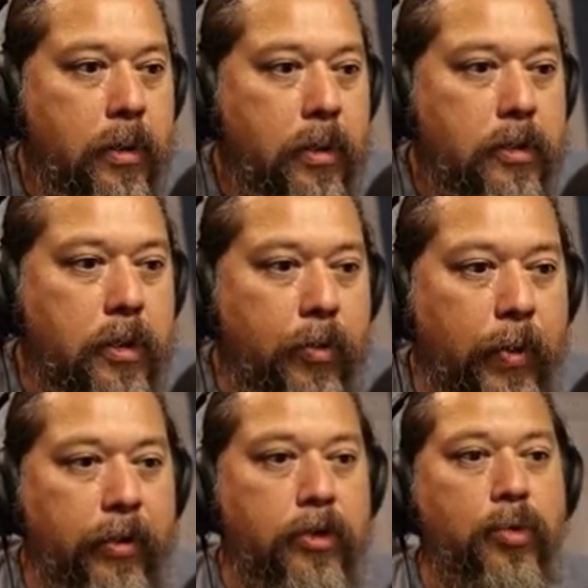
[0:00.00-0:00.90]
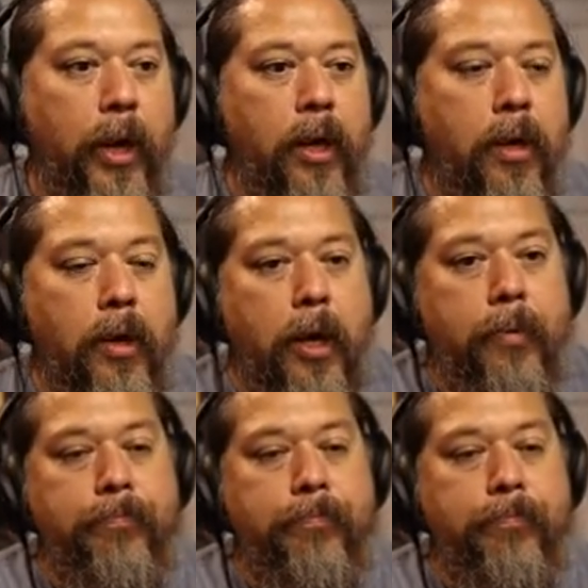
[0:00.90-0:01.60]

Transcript: somewhere around there, 20. Okay.